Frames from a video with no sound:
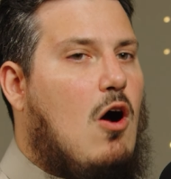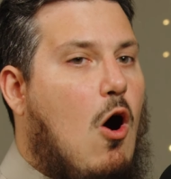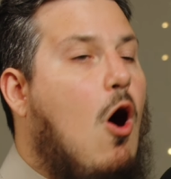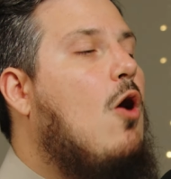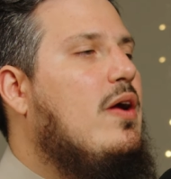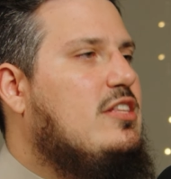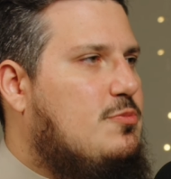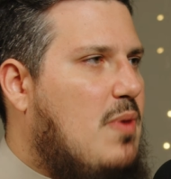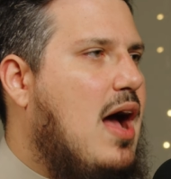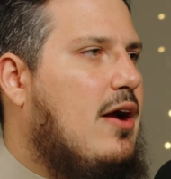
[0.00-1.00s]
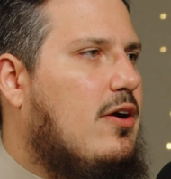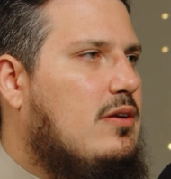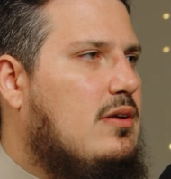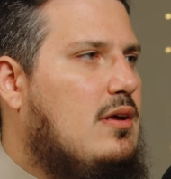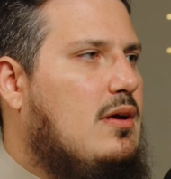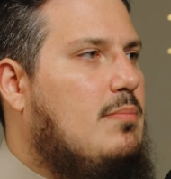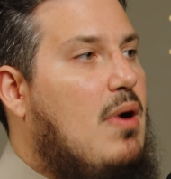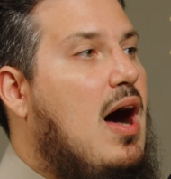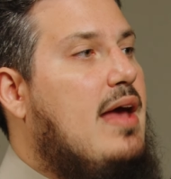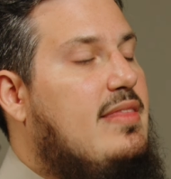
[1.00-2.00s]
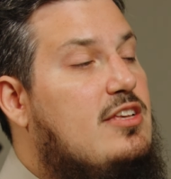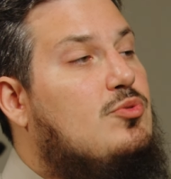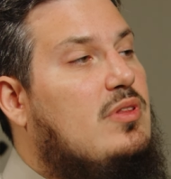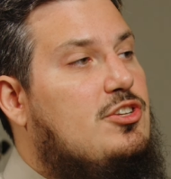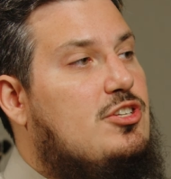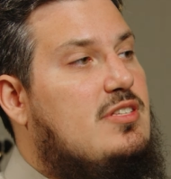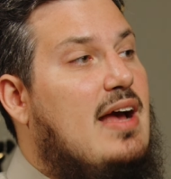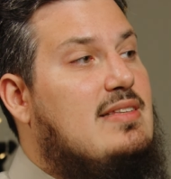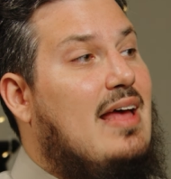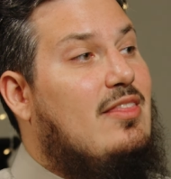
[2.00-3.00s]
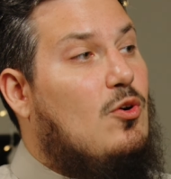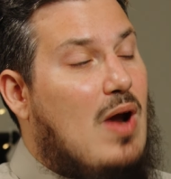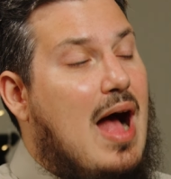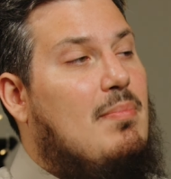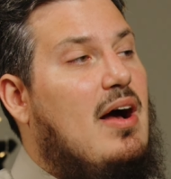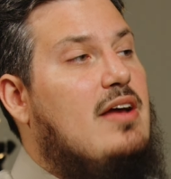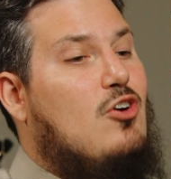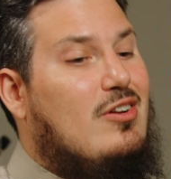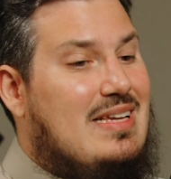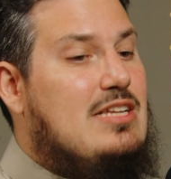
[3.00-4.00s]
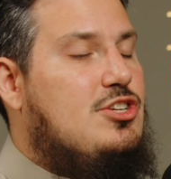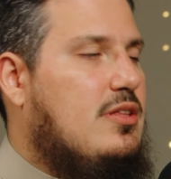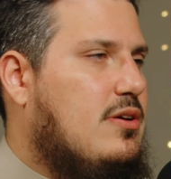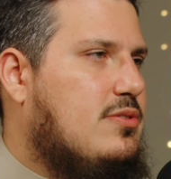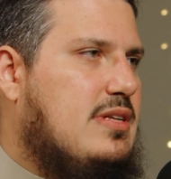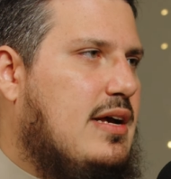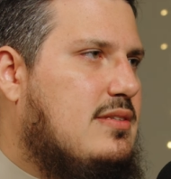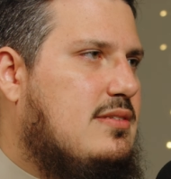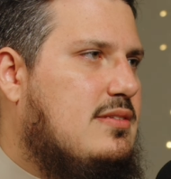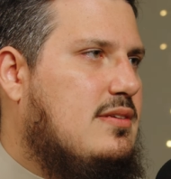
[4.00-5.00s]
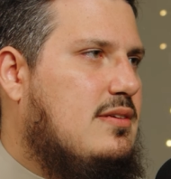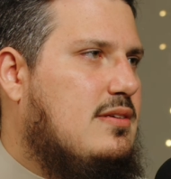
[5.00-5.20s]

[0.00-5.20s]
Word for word: are inspired by these religious texts, and the rabbis are teaching those texts.